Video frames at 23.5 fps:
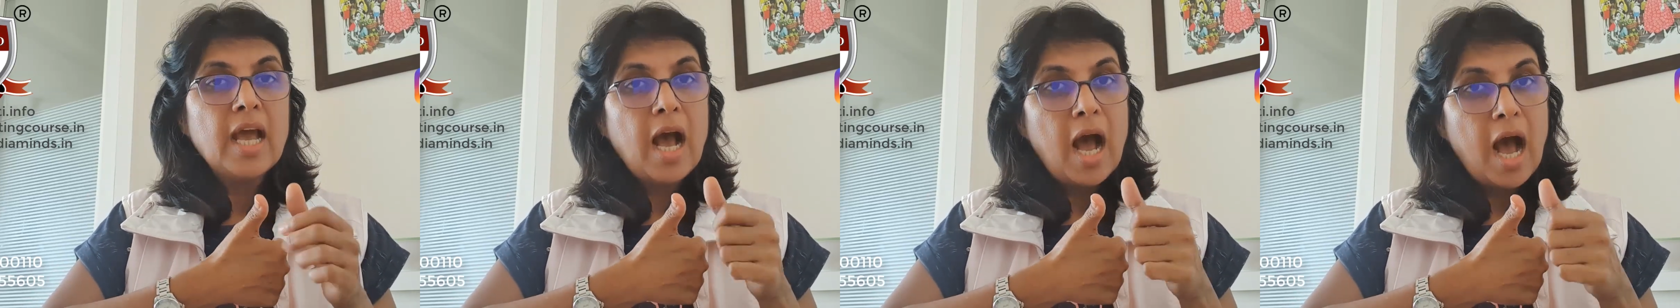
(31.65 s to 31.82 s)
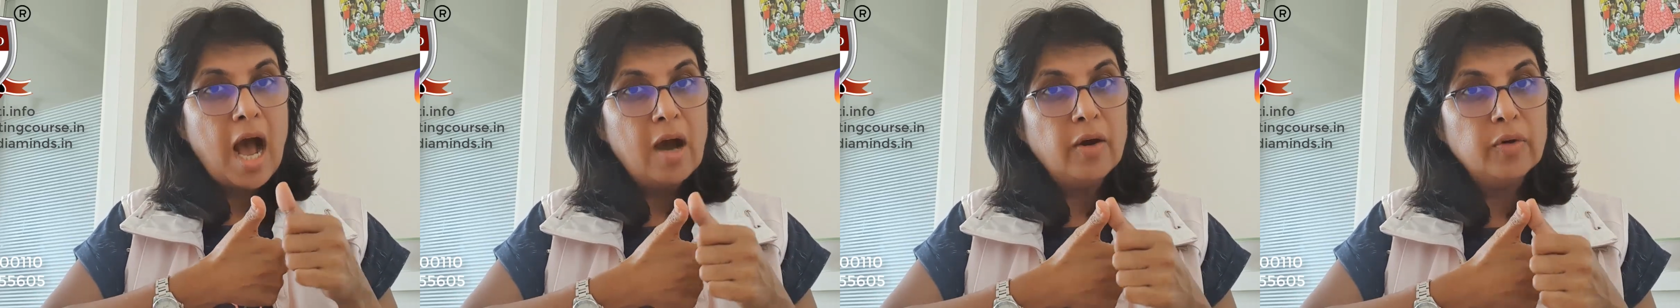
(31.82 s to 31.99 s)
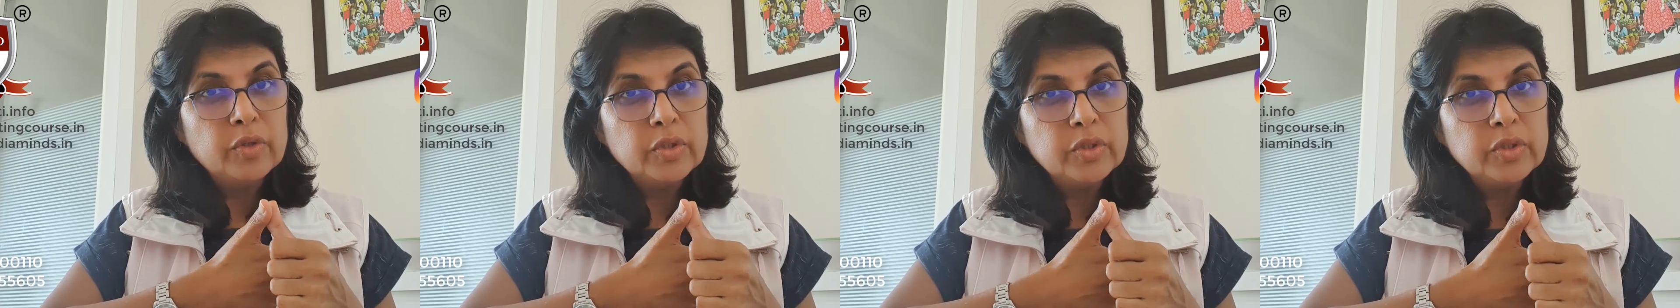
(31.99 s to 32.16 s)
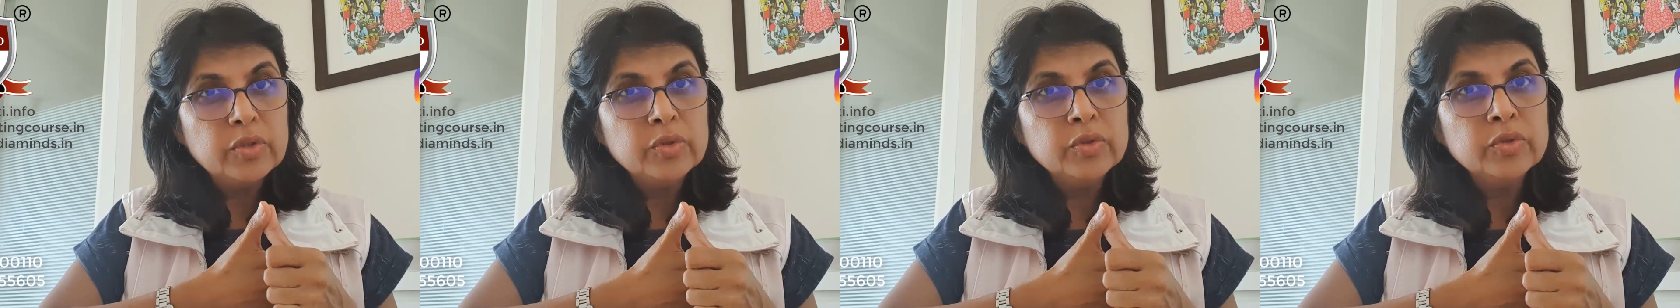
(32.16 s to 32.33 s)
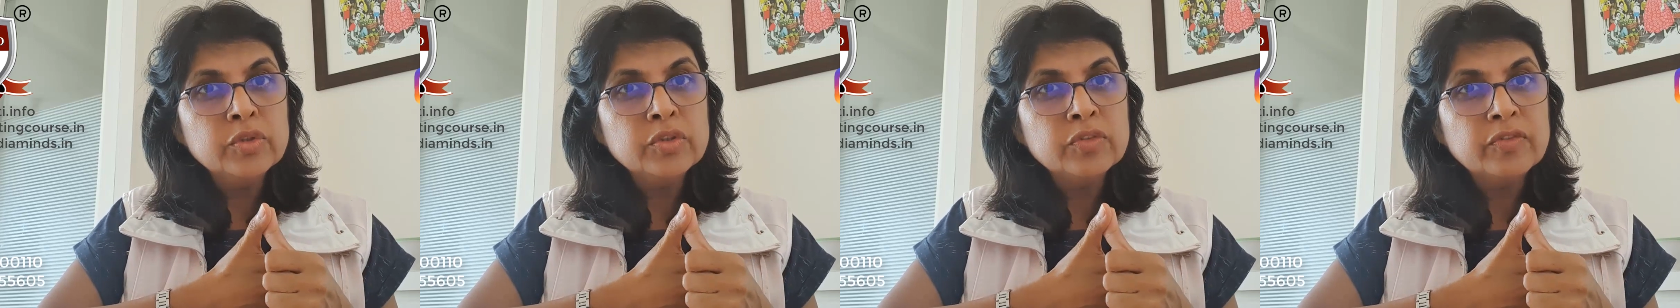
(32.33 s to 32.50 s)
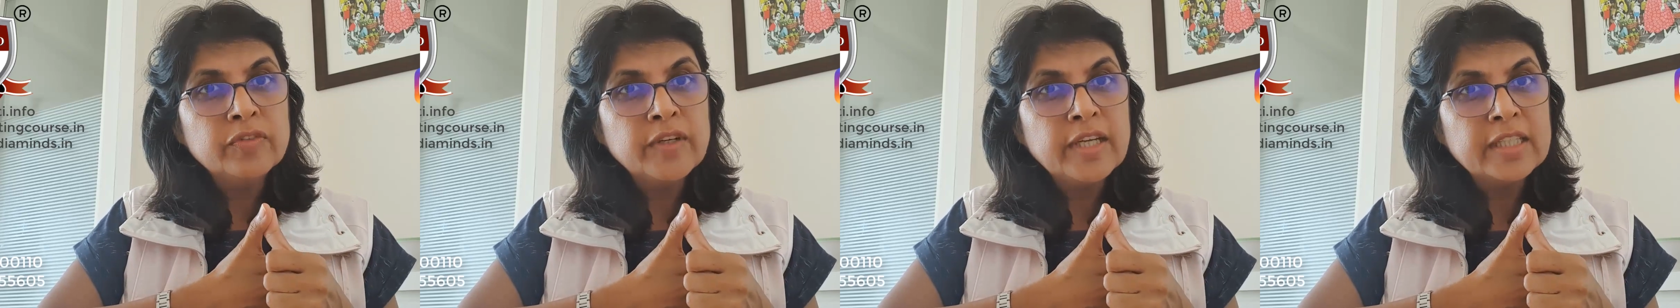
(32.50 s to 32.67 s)
how do you
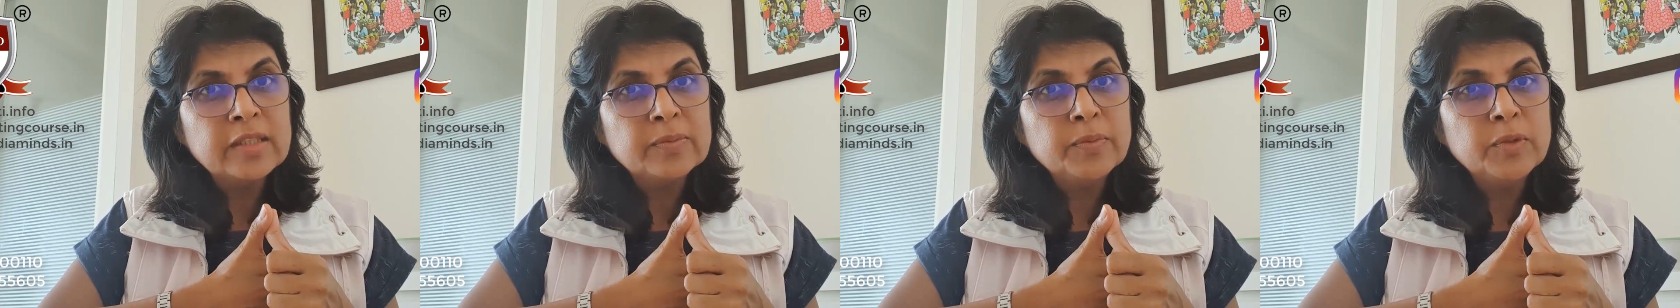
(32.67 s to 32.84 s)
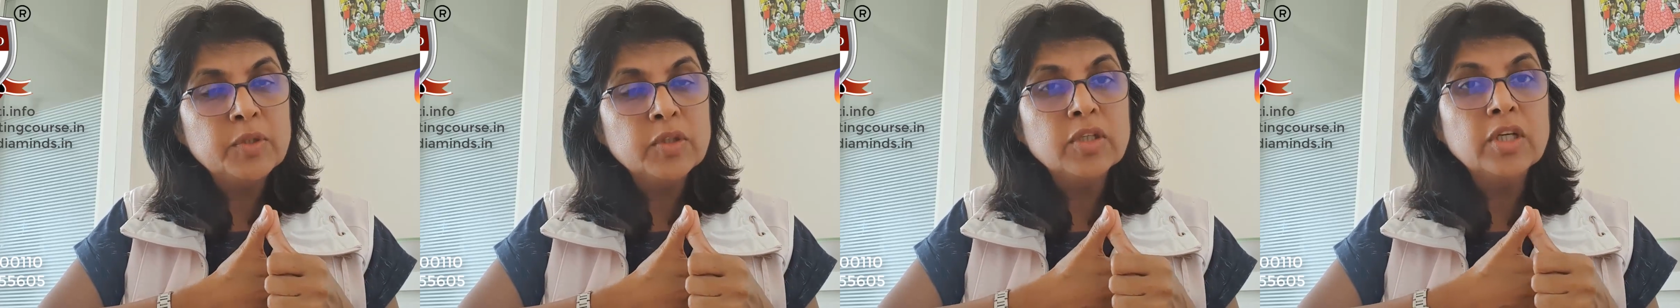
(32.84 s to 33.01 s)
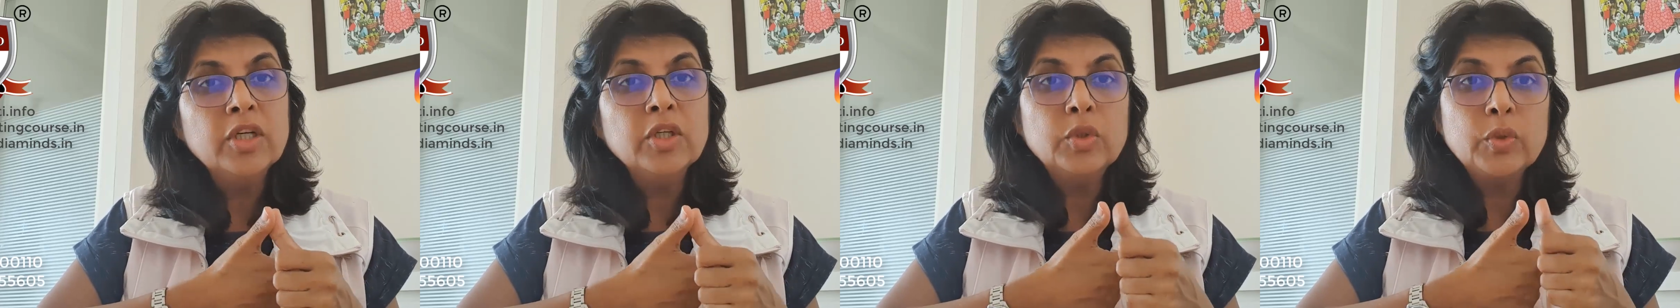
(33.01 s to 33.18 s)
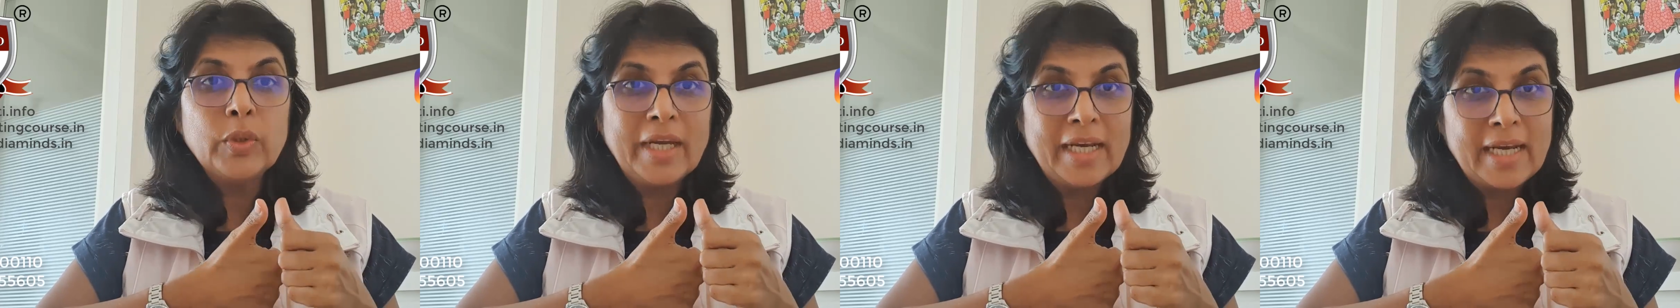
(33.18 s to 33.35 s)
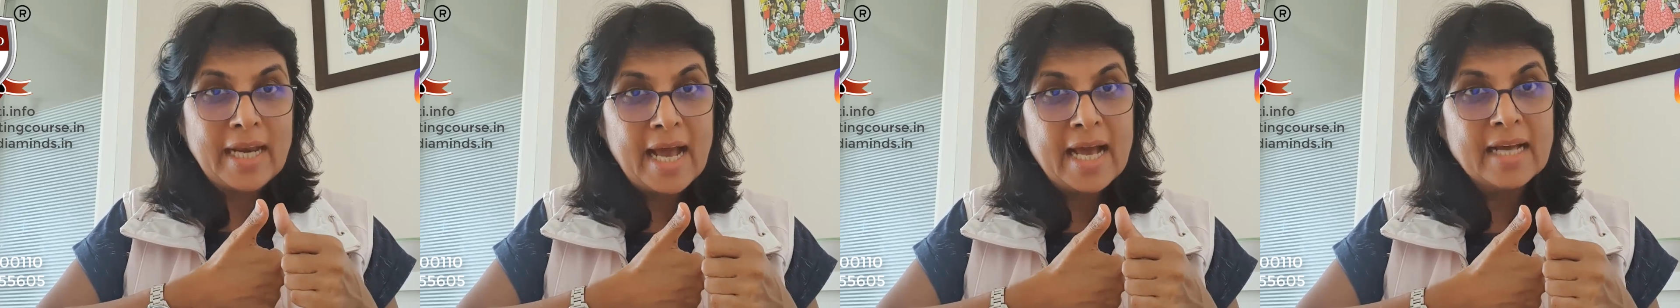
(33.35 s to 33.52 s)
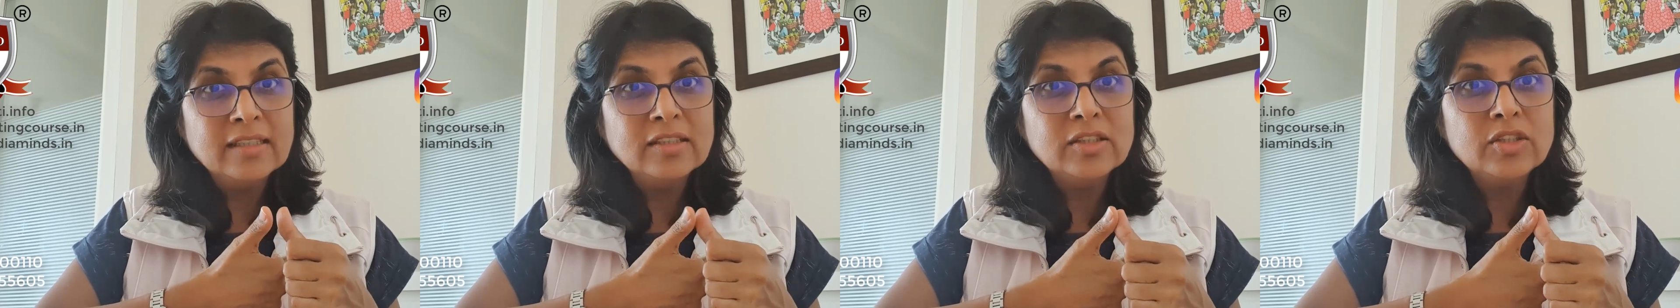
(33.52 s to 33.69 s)
use Facebook to
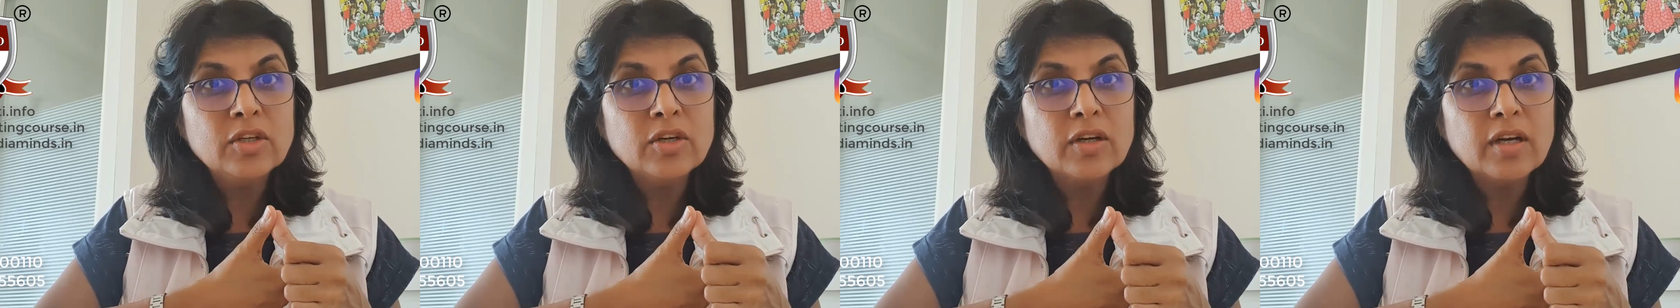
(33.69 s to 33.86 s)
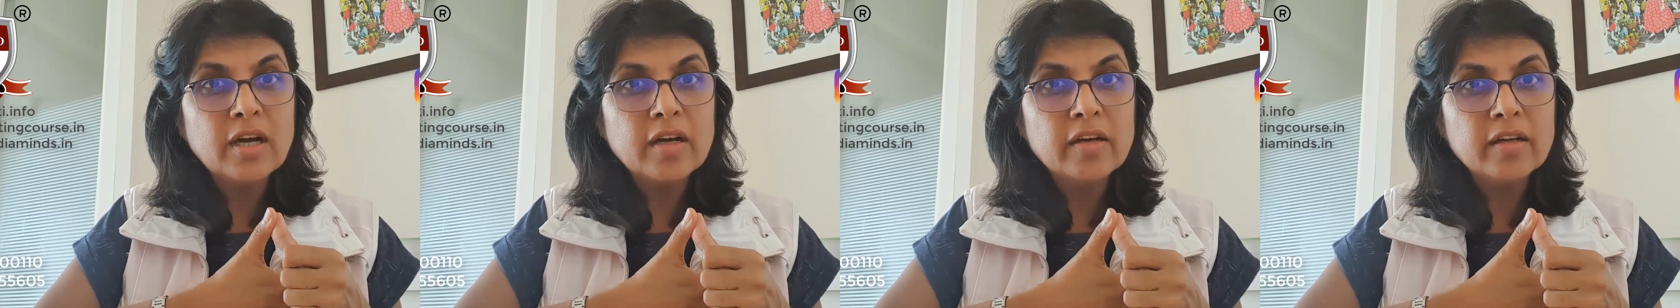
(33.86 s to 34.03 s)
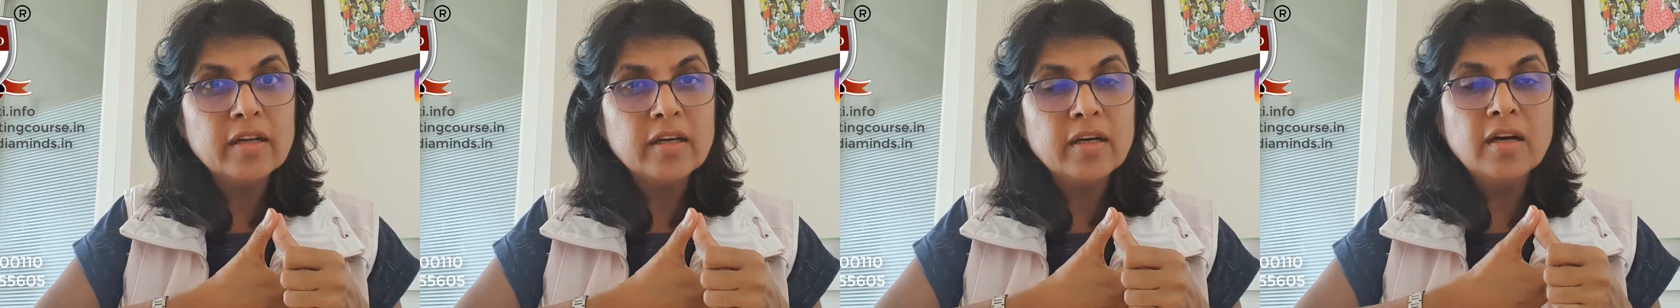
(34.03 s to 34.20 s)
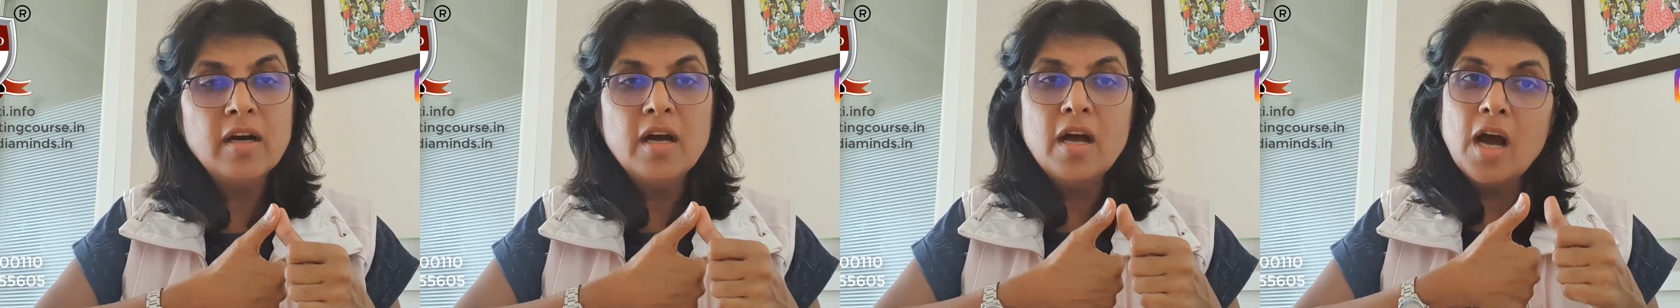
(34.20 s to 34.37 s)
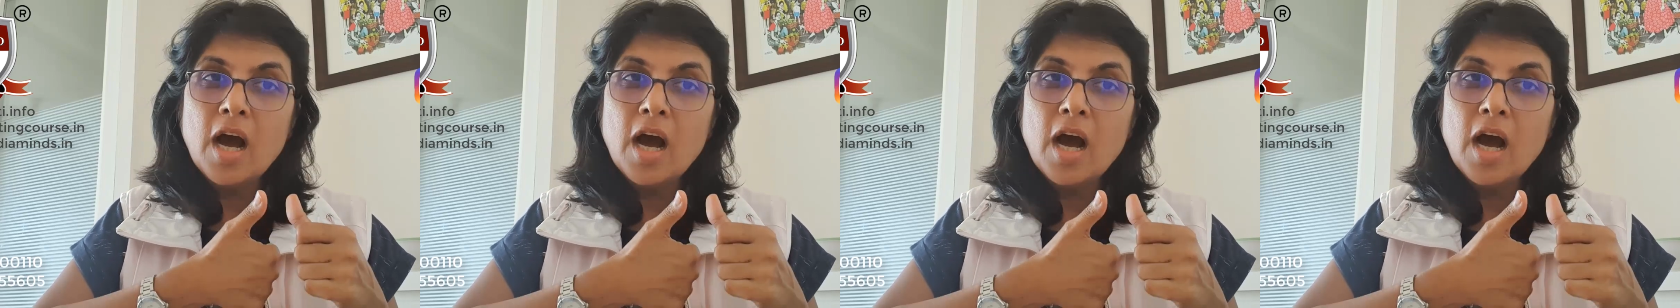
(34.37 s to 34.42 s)
enhance your career?